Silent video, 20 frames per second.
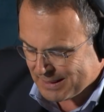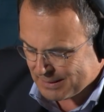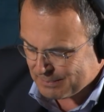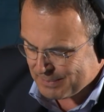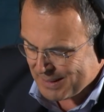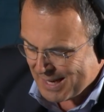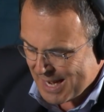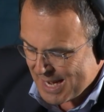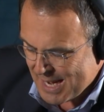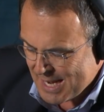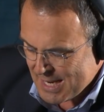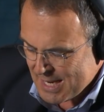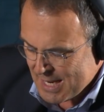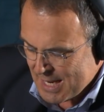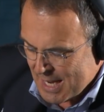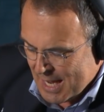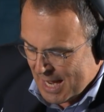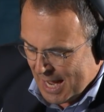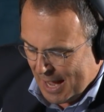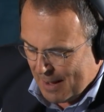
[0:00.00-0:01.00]
Pick and Pay.
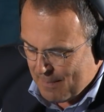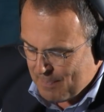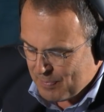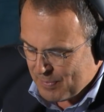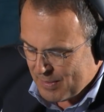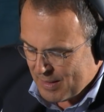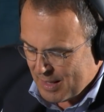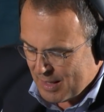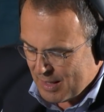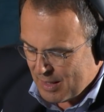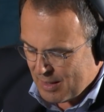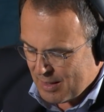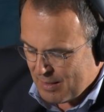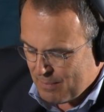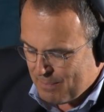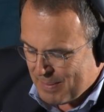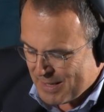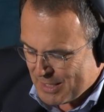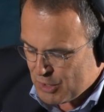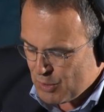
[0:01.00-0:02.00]

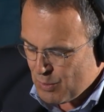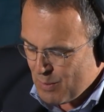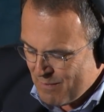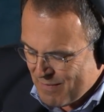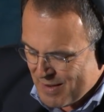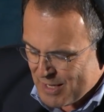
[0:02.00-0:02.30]
But you